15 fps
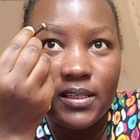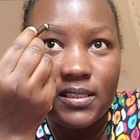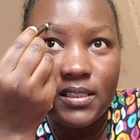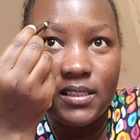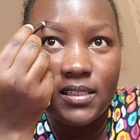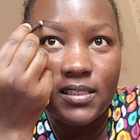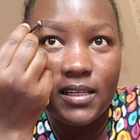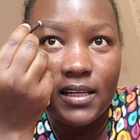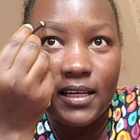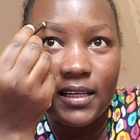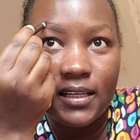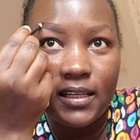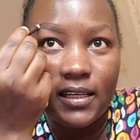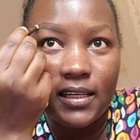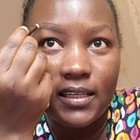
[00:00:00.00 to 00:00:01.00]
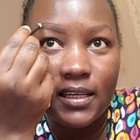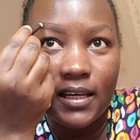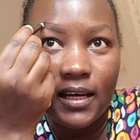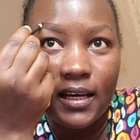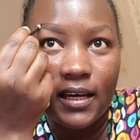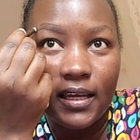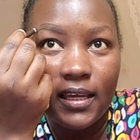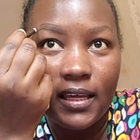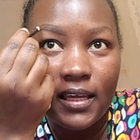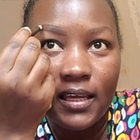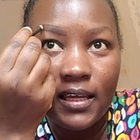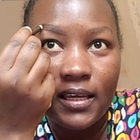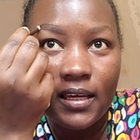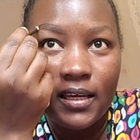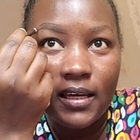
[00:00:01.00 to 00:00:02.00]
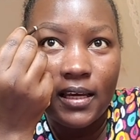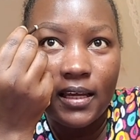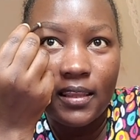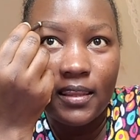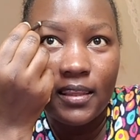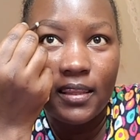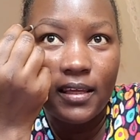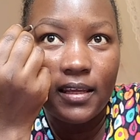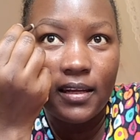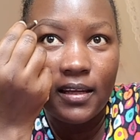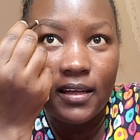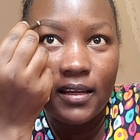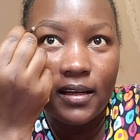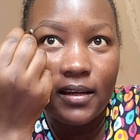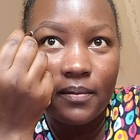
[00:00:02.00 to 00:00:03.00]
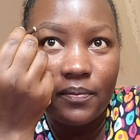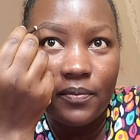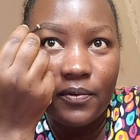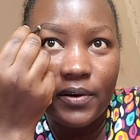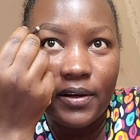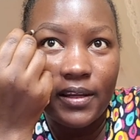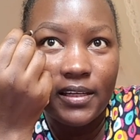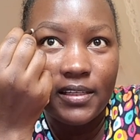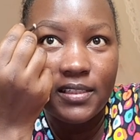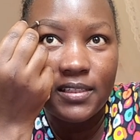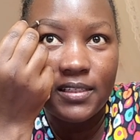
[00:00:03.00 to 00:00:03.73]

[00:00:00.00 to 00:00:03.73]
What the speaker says: So you can see, slowly do that.